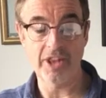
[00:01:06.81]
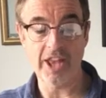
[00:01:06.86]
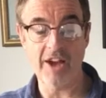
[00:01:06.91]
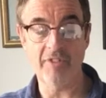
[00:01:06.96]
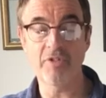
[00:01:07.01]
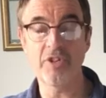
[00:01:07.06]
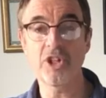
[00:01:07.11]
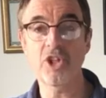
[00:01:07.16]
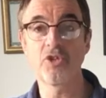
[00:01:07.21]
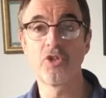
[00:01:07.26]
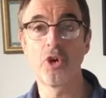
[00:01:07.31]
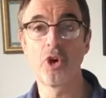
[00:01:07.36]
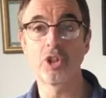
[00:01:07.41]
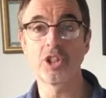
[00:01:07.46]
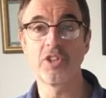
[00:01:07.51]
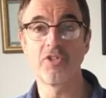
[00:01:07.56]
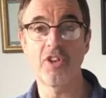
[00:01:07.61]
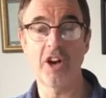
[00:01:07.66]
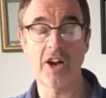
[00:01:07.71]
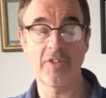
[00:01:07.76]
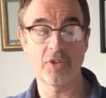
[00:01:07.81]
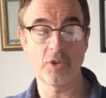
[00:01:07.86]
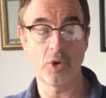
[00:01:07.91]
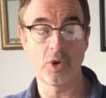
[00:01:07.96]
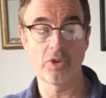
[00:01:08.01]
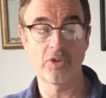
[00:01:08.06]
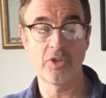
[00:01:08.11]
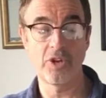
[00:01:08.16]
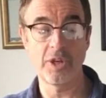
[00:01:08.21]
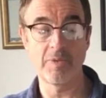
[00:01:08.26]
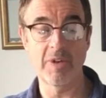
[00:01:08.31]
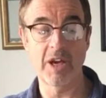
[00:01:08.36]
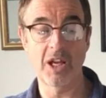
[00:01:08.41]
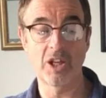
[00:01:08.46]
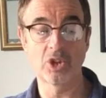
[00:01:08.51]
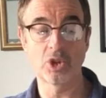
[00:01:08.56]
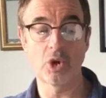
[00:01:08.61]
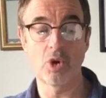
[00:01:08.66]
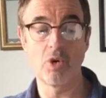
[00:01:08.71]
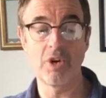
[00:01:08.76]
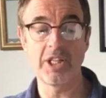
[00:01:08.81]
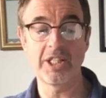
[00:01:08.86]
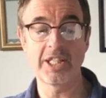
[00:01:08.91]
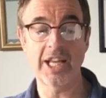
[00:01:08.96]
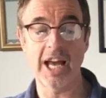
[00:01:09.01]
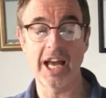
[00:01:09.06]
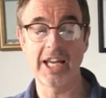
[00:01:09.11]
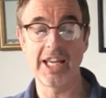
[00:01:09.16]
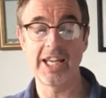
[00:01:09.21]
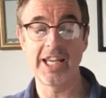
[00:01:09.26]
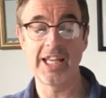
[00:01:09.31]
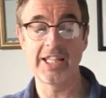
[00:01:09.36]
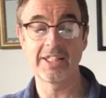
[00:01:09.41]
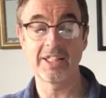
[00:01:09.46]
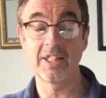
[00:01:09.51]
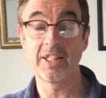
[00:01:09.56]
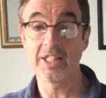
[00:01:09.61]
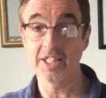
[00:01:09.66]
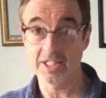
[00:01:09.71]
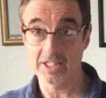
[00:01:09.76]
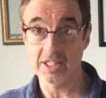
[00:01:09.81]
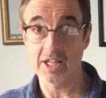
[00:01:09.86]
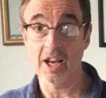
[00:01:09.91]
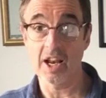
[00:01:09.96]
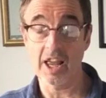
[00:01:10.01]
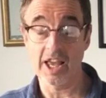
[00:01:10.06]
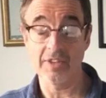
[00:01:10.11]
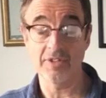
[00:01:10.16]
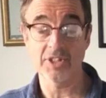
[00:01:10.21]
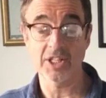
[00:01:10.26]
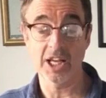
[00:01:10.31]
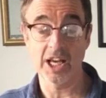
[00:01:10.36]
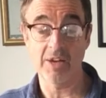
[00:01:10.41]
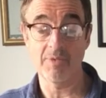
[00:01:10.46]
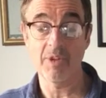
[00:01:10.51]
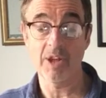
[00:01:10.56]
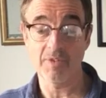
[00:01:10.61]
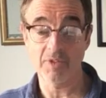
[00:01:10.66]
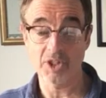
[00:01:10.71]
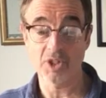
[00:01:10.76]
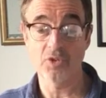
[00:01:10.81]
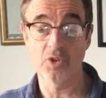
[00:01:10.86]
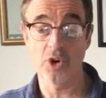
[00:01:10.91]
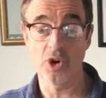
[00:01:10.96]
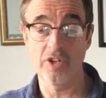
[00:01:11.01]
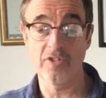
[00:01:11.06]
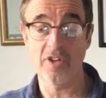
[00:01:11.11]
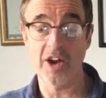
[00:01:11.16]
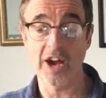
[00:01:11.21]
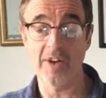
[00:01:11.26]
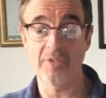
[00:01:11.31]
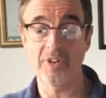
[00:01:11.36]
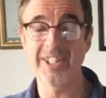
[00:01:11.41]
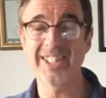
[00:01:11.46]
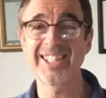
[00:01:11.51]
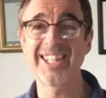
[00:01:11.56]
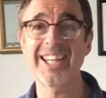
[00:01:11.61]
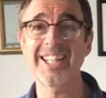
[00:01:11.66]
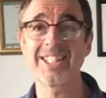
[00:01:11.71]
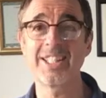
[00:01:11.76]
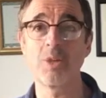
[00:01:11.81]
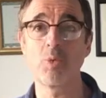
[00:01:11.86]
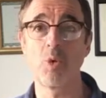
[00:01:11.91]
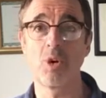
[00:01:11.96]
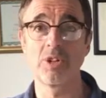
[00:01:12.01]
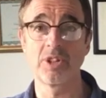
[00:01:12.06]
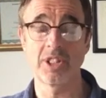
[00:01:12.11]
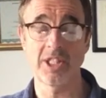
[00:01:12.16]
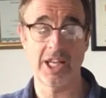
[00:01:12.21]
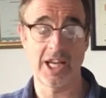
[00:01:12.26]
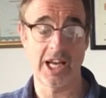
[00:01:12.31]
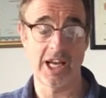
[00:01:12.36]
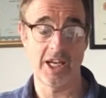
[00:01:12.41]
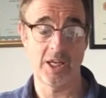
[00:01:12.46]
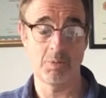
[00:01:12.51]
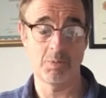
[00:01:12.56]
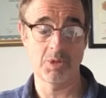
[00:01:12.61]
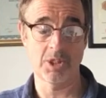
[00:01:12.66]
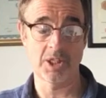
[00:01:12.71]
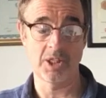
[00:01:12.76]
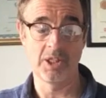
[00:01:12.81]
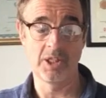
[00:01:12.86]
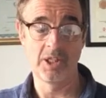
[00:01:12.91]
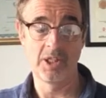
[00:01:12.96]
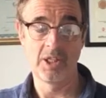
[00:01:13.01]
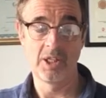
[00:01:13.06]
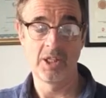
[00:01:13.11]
The average 45-year-old female has already dieted, this is in a lifetime, the average 61 times.